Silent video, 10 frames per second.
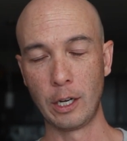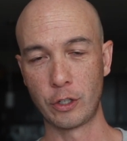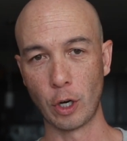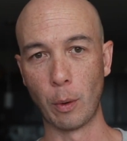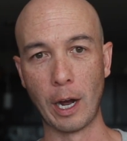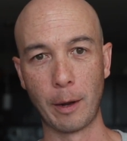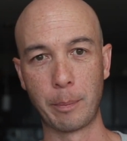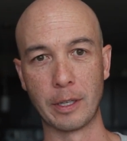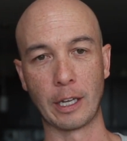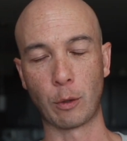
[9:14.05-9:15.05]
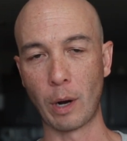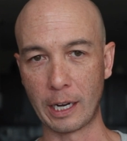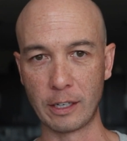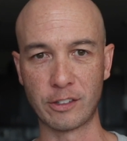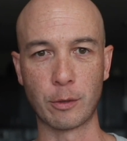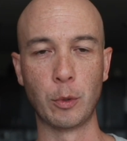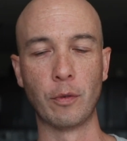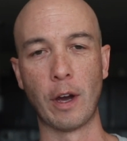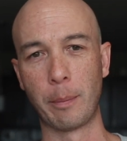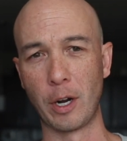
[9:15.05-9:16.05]
show up and like rankings to
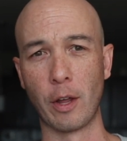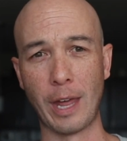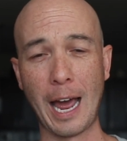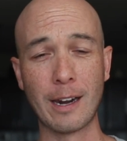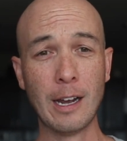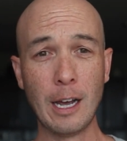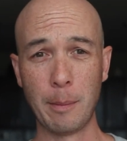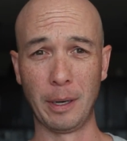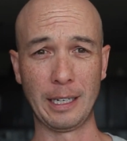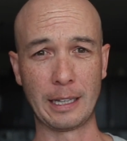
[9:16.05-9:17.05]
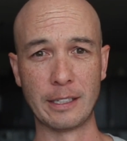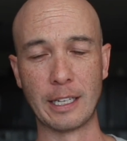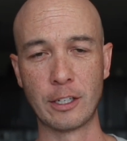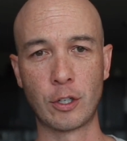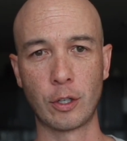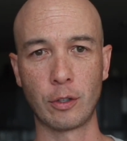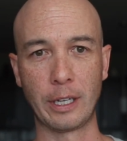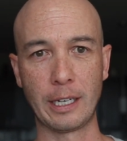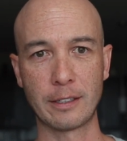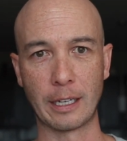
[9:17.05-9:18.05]
move up and all that. But like these internal
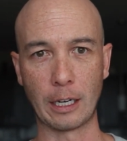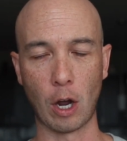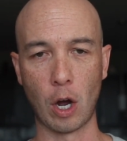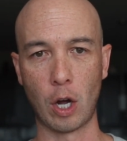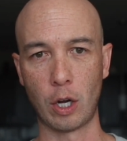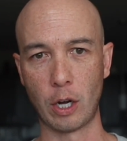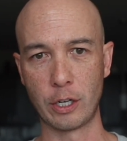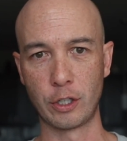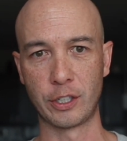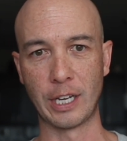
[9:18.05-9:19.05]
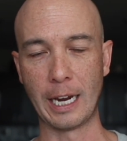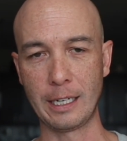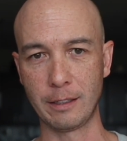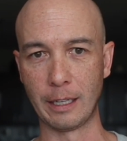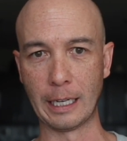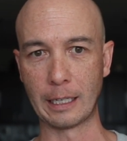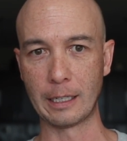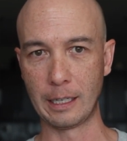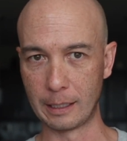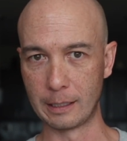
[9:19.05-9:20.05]
links, like all on your site, like
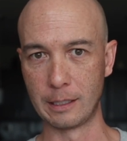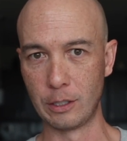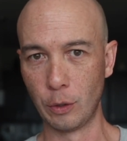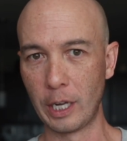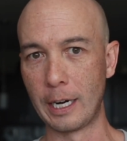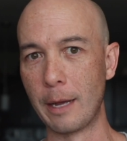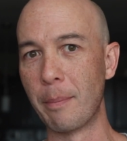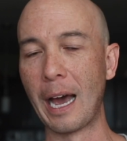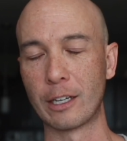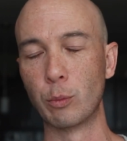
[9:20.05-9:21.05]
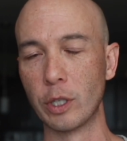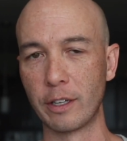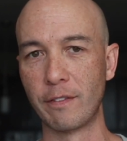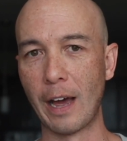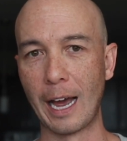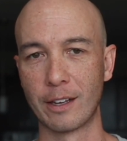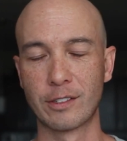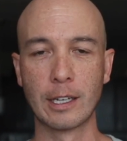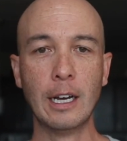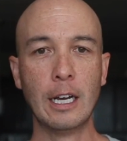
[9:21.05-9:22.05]
you get an impact really
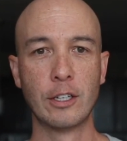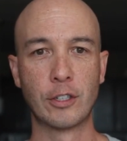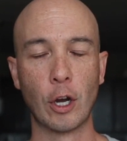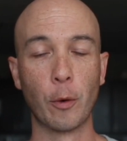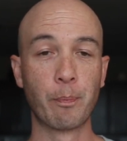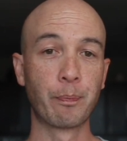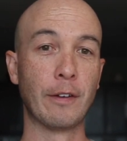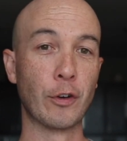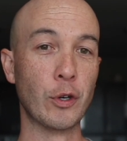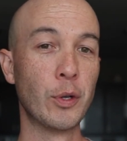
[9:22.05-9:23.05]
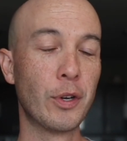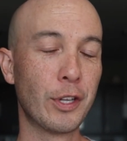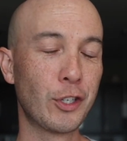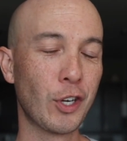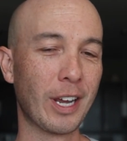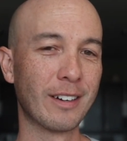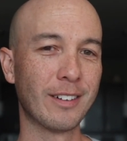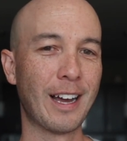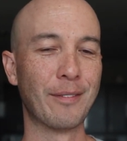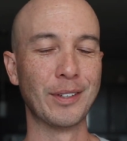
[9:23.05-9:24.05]
fast. So if you're new to the channel,
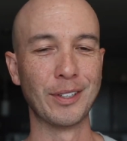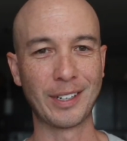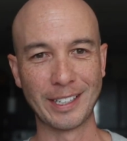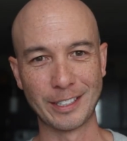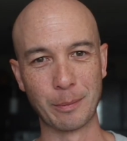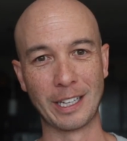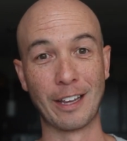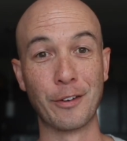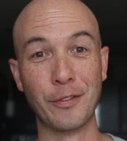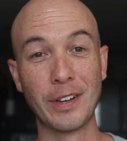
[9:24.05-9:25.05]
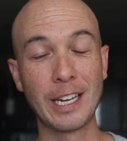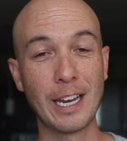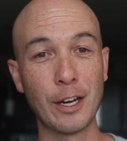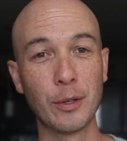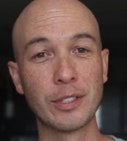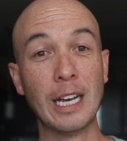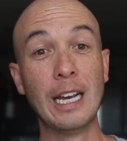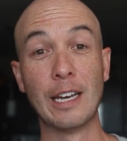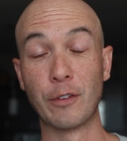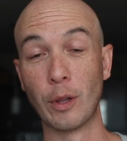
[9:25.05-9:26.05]
have a look at some of the other videos.
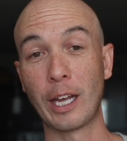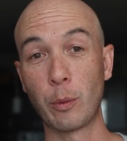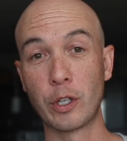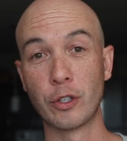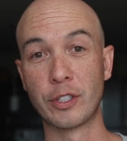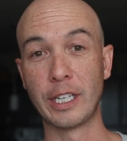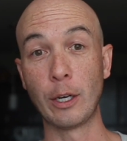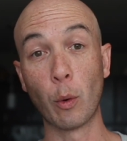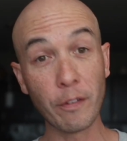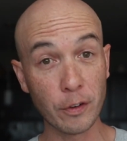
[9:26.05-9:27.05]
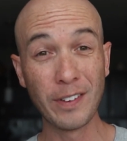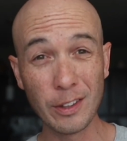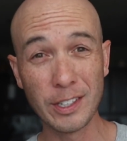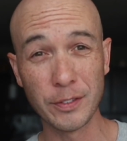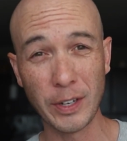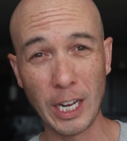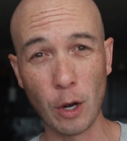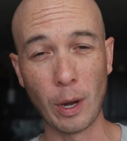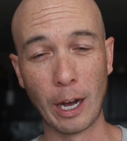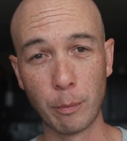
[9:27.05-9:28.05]
If you like what you see, or if you found this
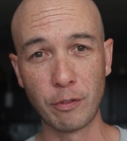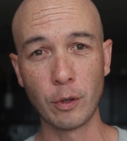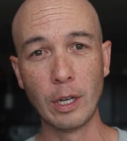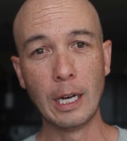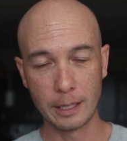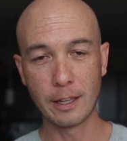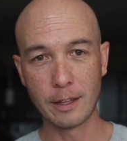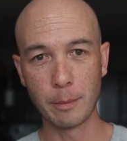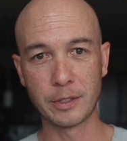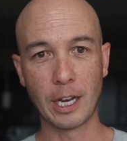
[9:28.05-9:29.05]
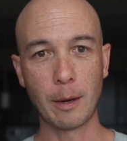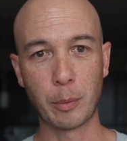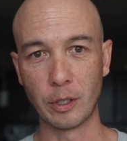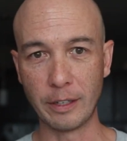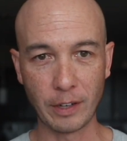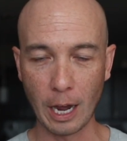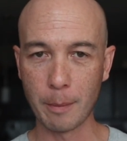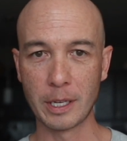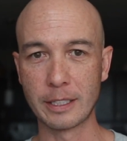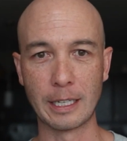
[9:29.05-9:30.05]
video helpful, hit the thumbs up or leave a
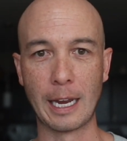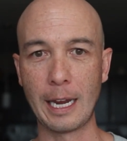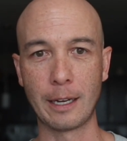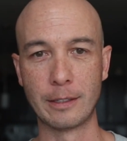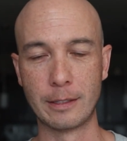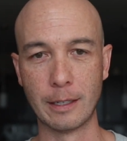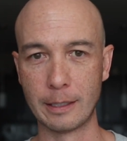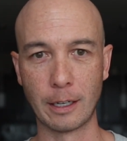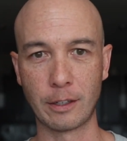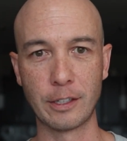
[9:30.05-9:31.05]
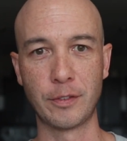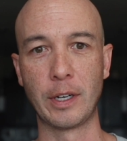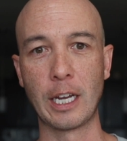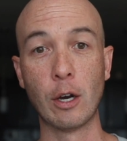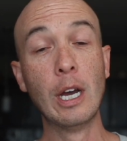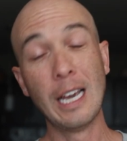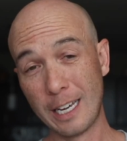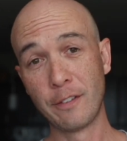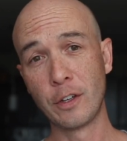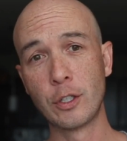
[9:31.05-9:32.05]
comment, say, hey, I dug this video.
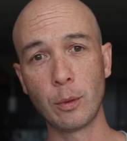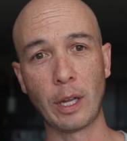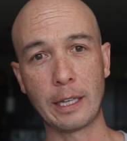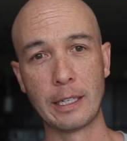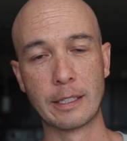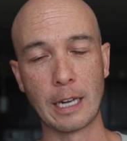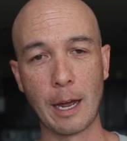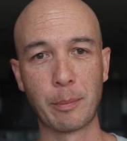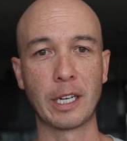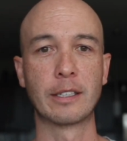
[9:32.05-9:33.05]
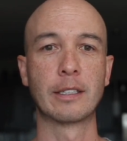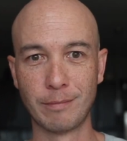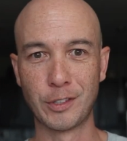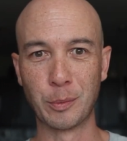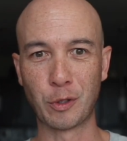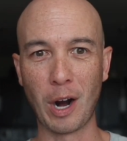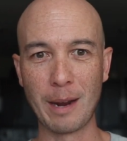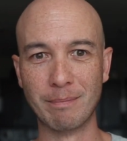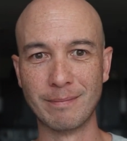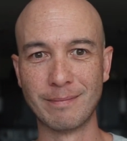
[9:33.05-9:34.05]
And if you do like these topics, subscribe.